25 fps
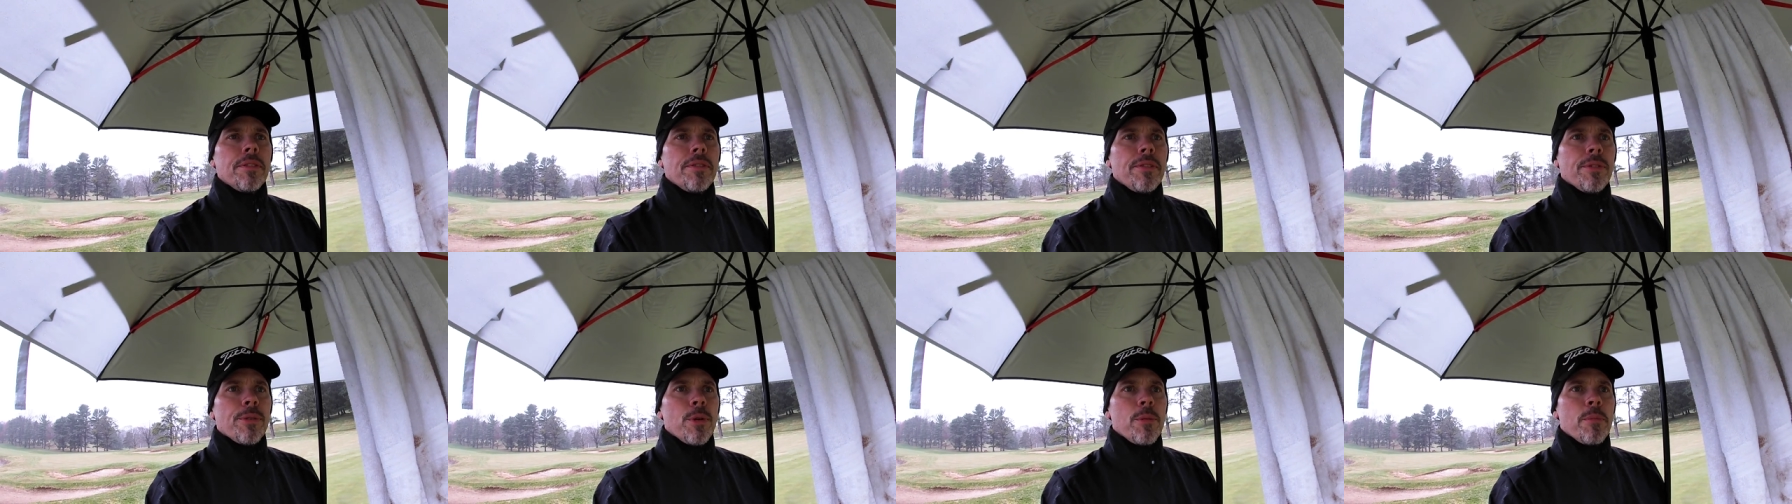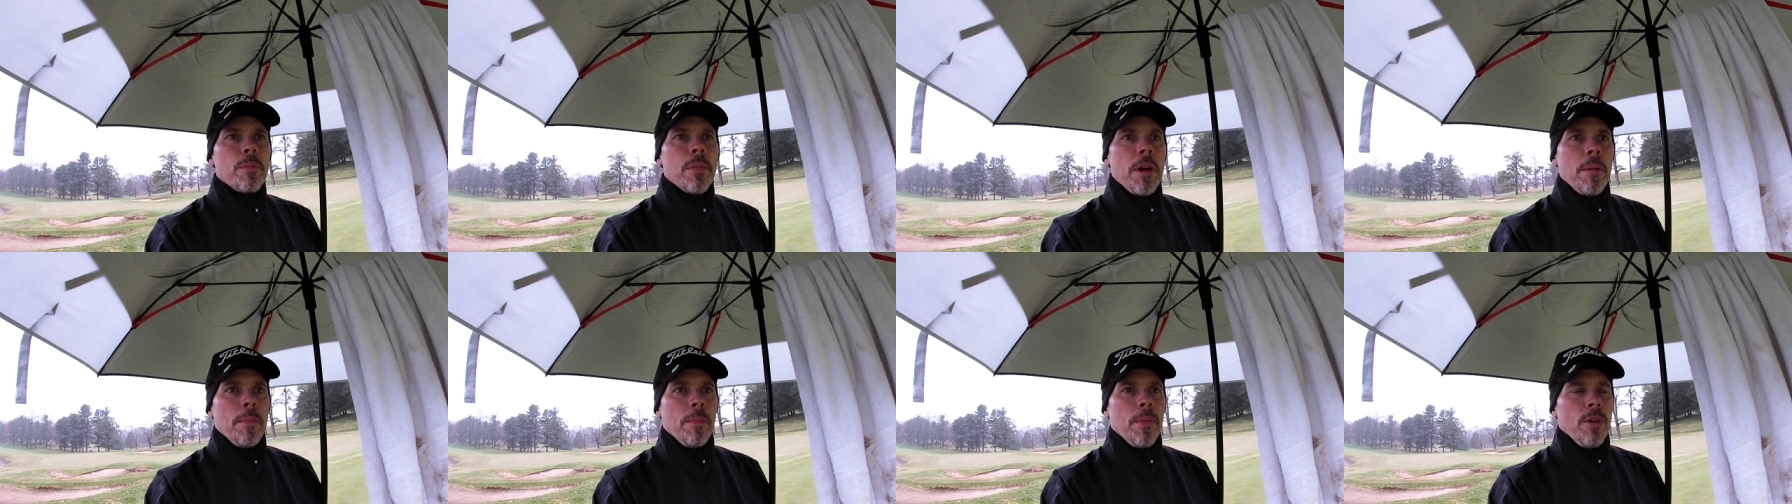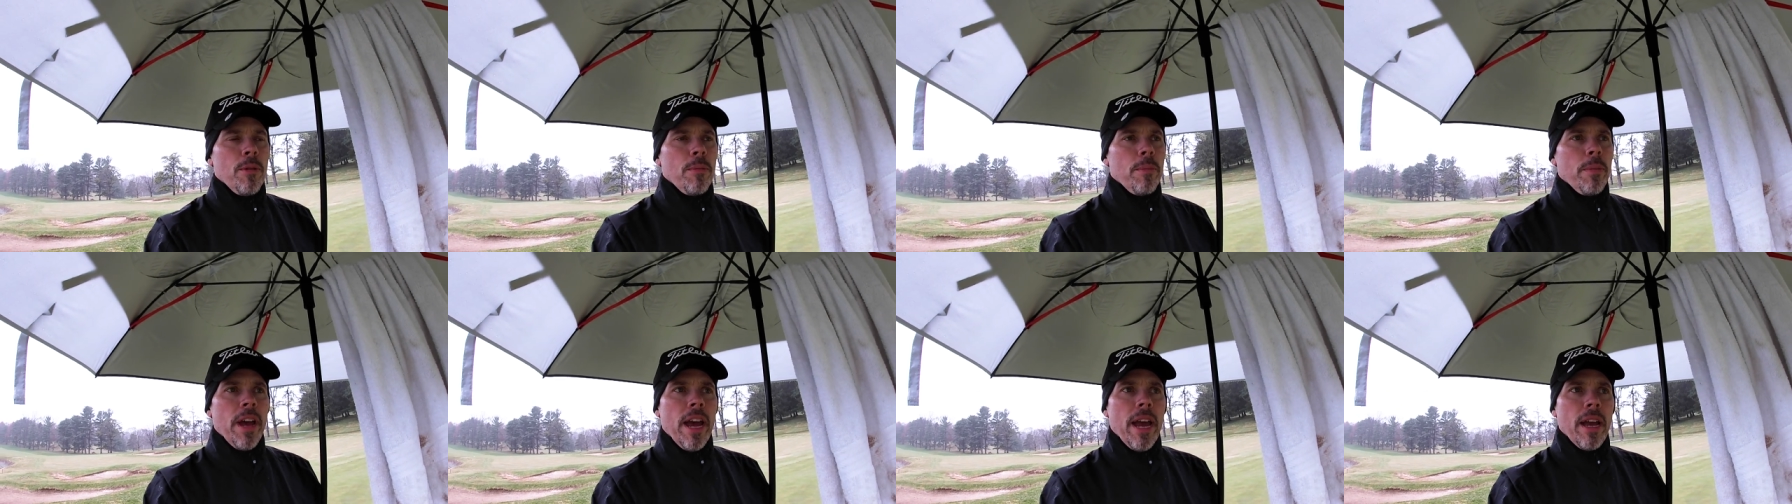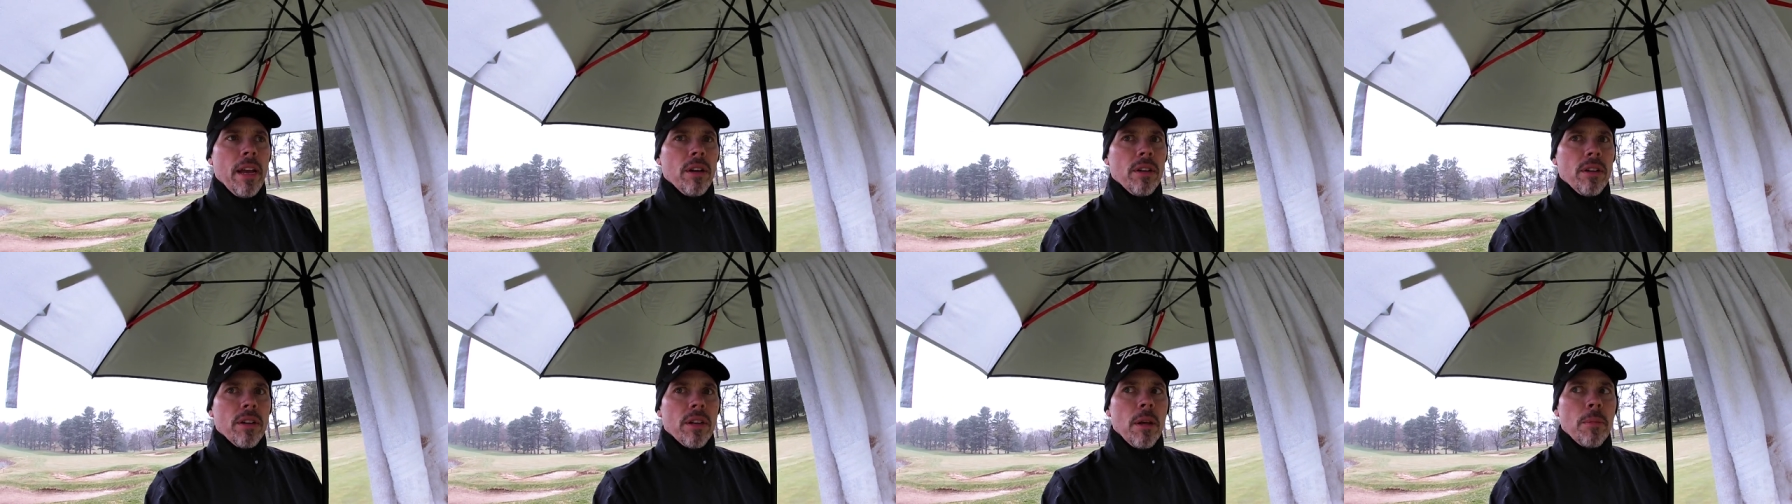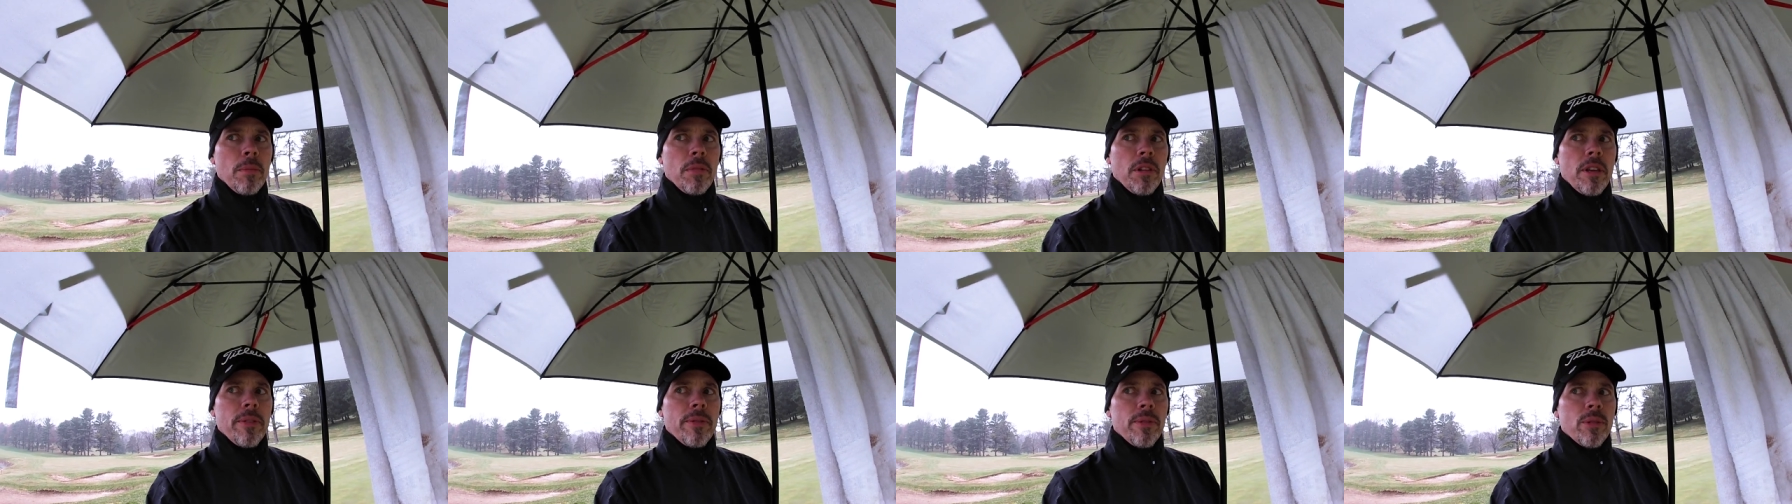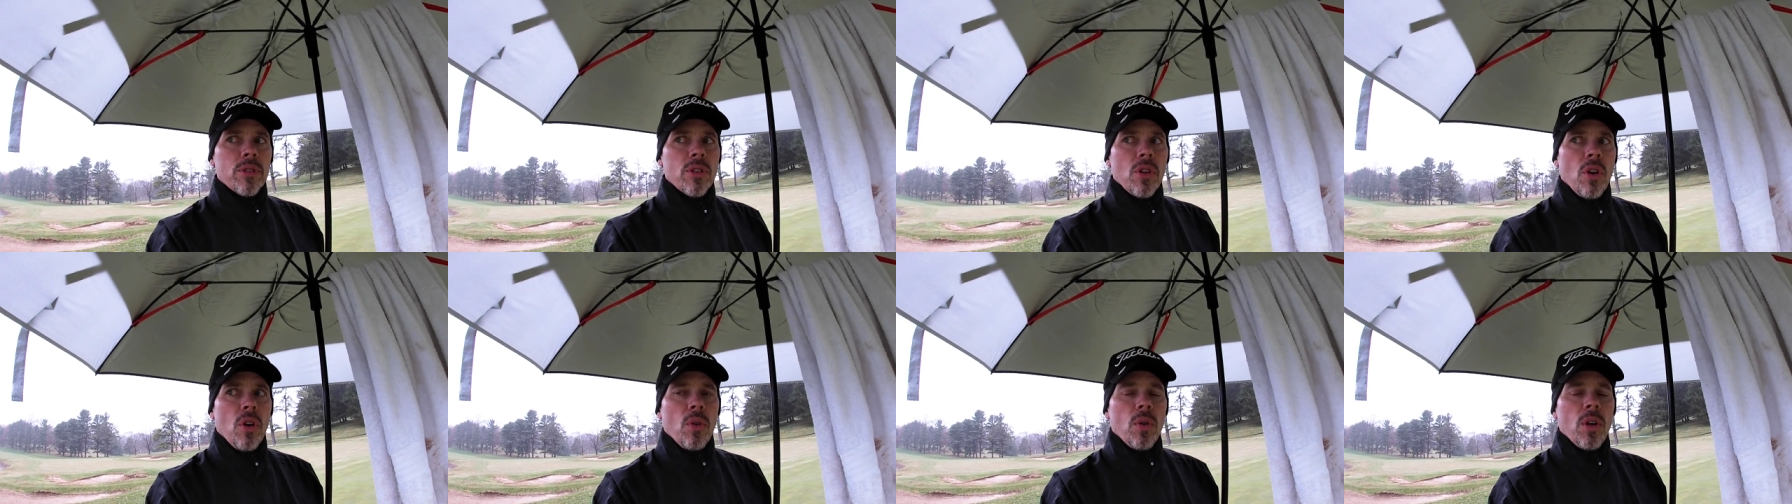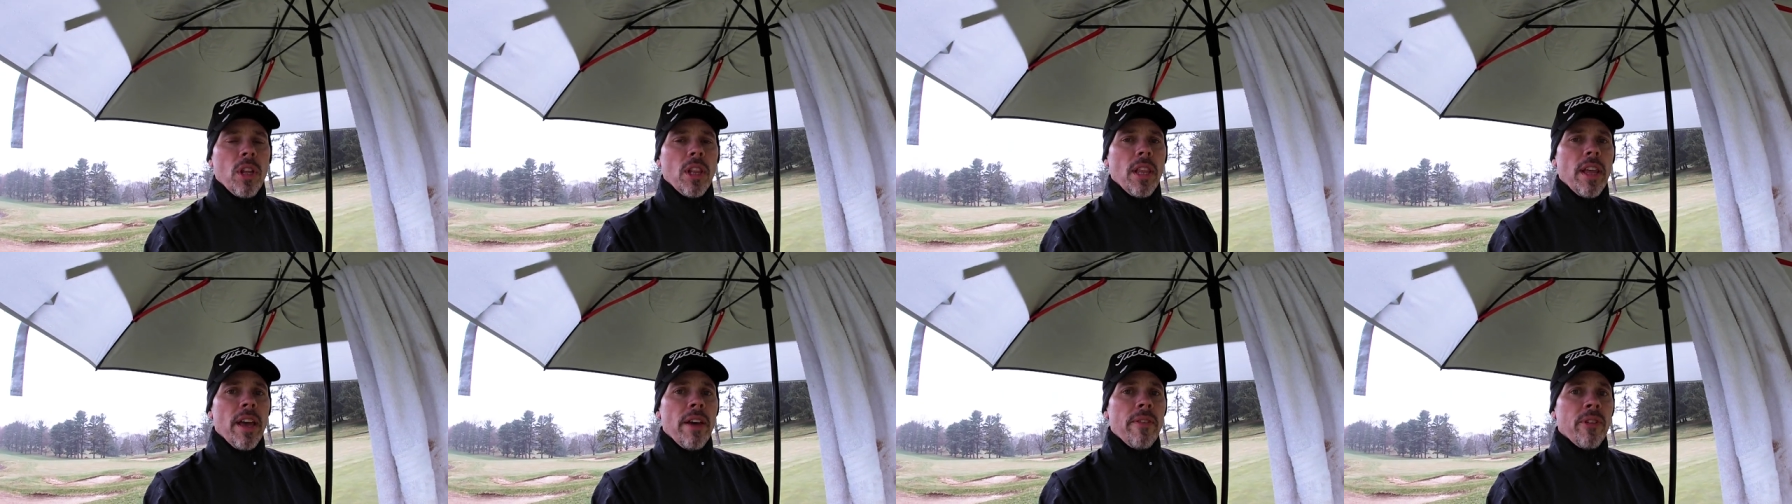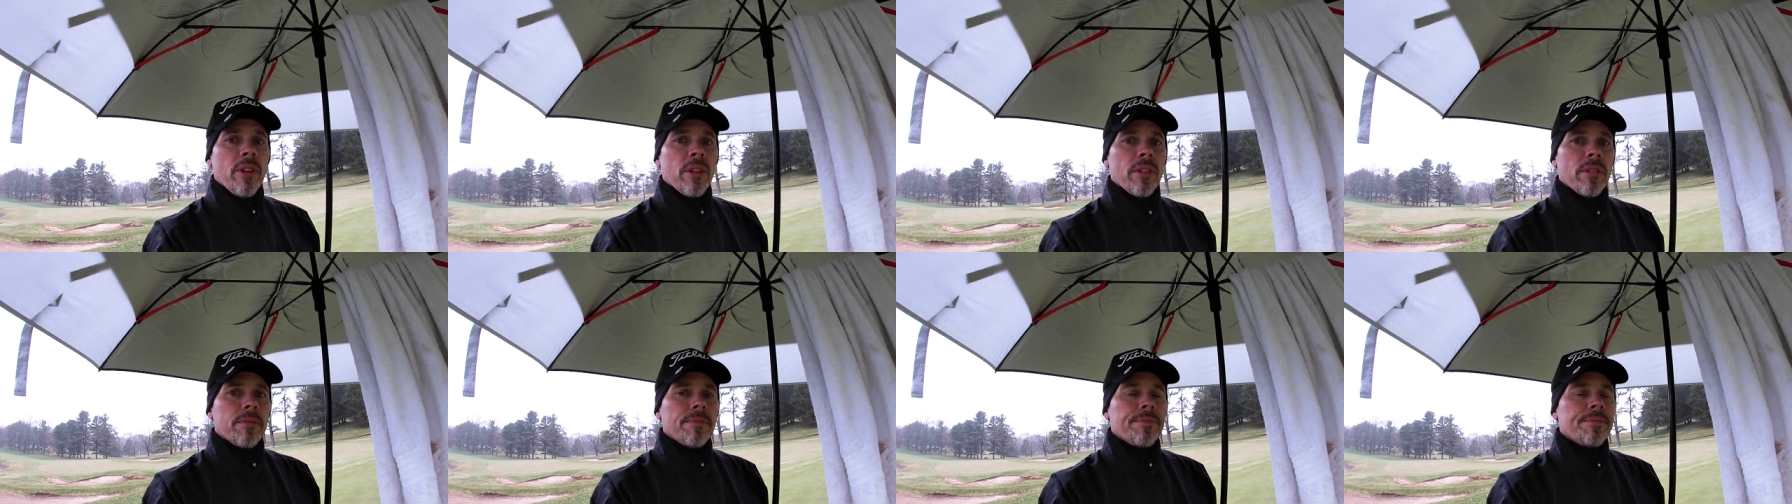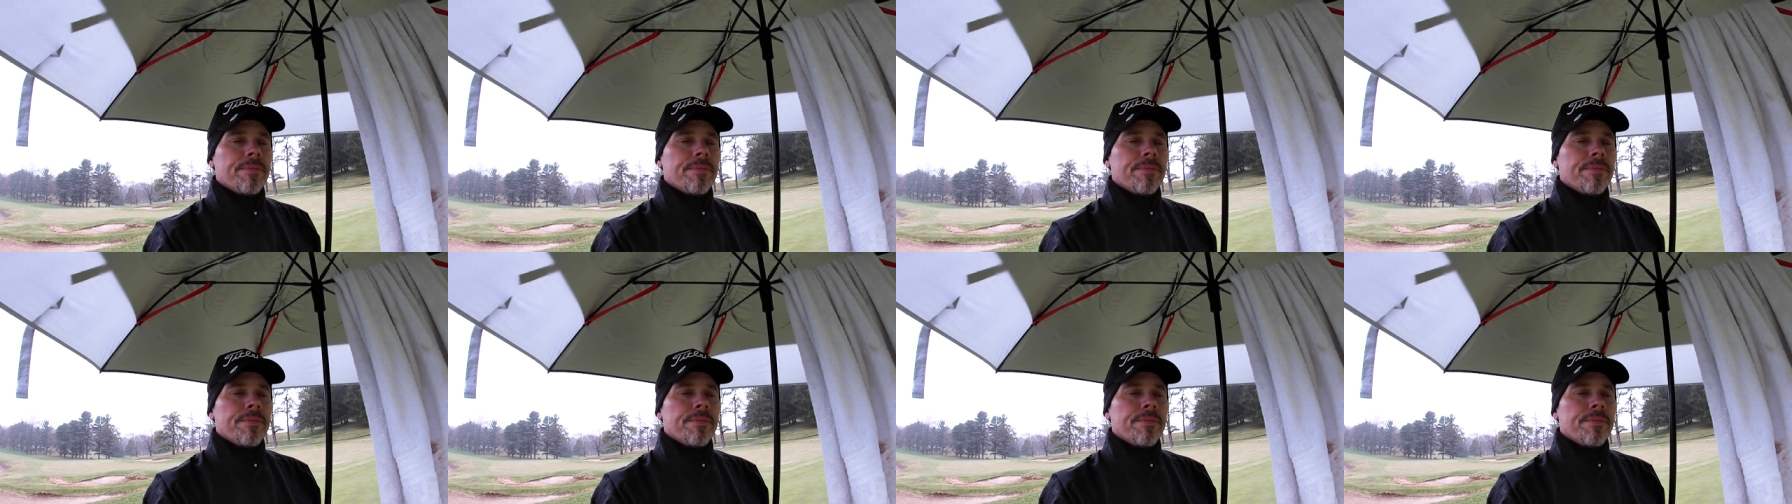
remember back on, I believe it was hole eleven,